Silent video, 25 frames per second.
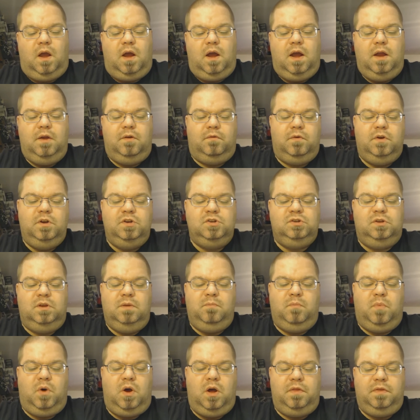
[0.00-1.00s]
I originally
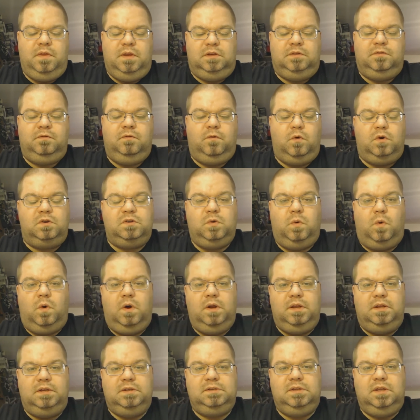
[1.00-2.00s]
bought these
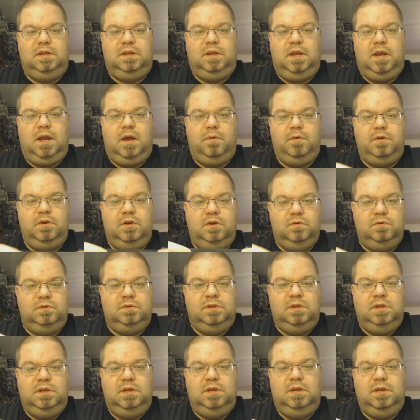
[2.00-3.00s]
420s thinking I would
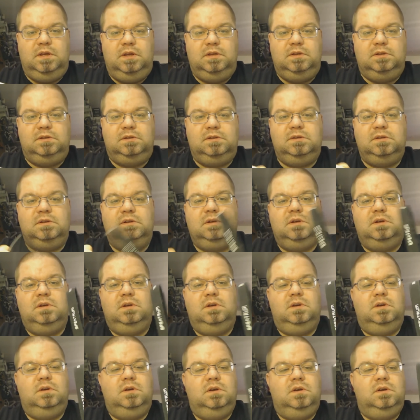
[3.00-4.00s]
use these
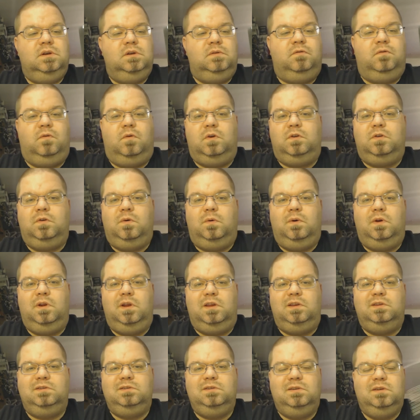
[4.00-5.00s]

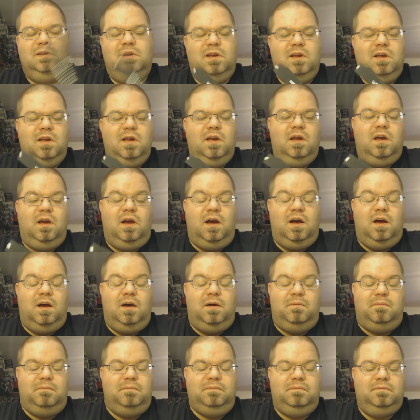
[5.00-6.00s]
420s.
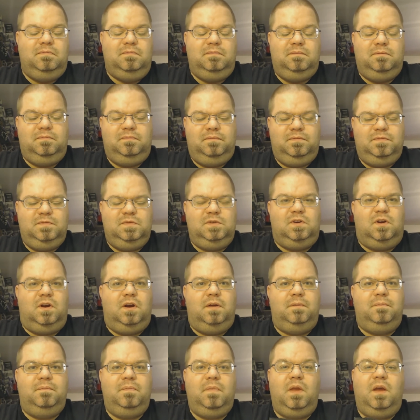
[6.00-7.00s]

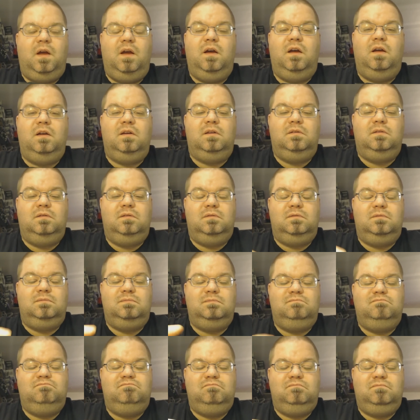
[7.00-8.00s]
Sorry,
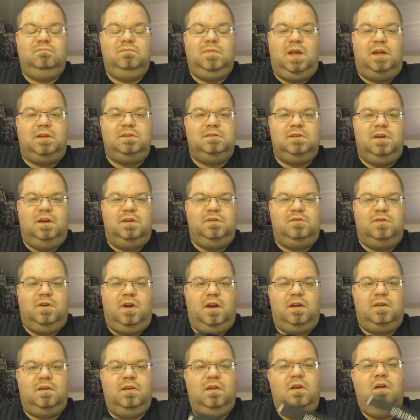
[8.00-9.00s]
got
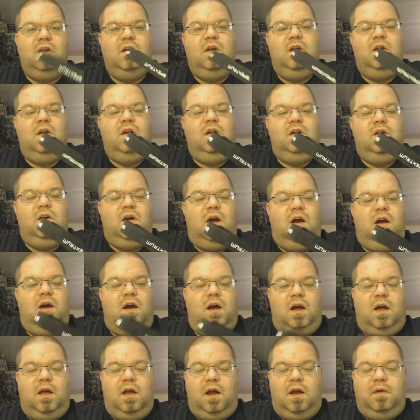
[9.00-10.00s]
sidetracked.
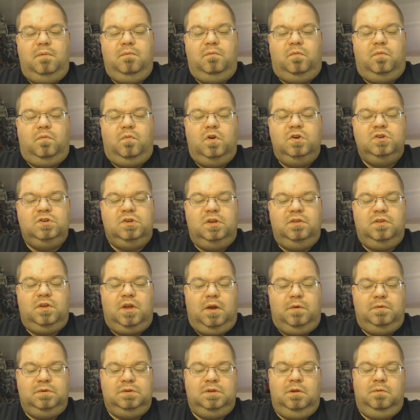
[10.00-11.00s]
I originally
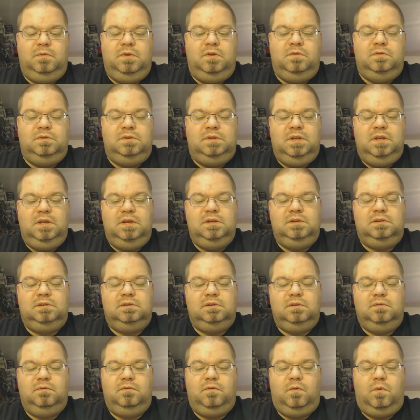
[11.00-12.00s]
thought I was going to use
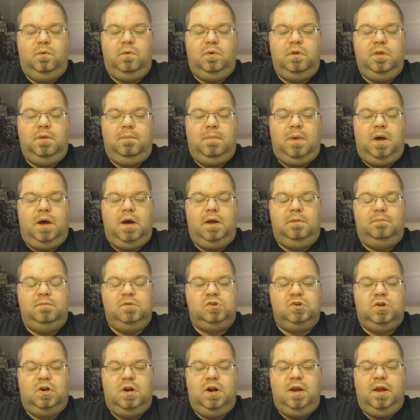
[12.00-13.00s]
these for the bottom
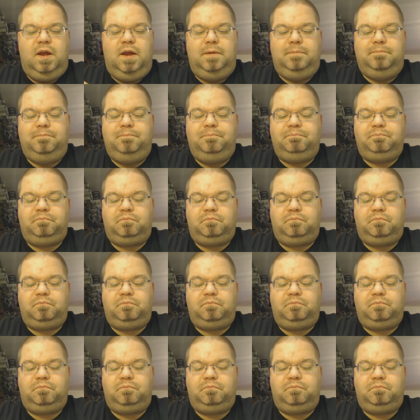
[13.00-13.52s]
tray,